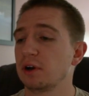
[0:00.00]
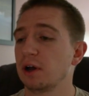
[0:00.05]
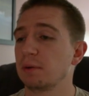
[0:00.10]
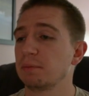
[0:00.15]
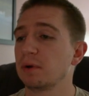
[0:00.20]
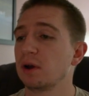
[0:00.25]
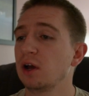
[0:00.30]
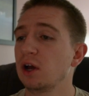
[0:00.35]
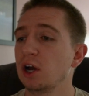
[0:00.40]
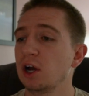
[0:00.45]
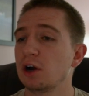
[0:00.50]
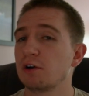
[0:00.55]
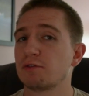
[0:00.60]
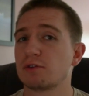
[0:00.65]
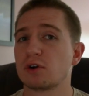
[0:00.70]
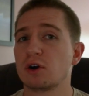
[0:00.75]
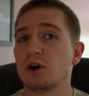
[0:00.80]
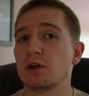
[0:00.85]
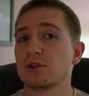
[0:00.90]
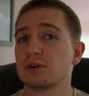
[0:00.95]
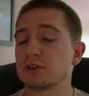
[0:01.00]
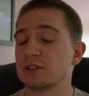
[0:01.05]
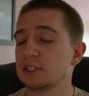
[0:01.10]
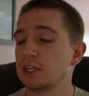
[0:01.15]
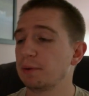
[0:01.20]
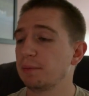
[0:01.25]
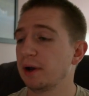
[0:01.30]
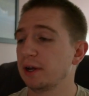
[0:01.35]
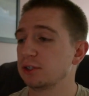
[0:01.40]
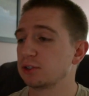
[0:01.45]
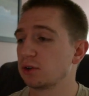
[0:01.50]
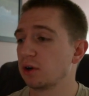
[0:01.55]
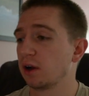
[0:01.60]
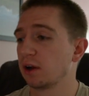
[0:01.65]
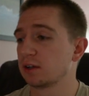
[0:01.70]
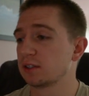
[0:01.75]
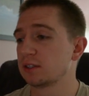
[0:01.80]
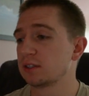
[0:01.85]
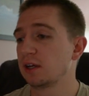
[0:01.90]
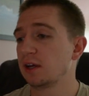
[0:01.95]
up for all their
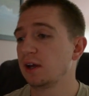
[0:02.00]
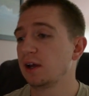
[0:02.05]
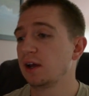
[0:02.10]
semi-trucks.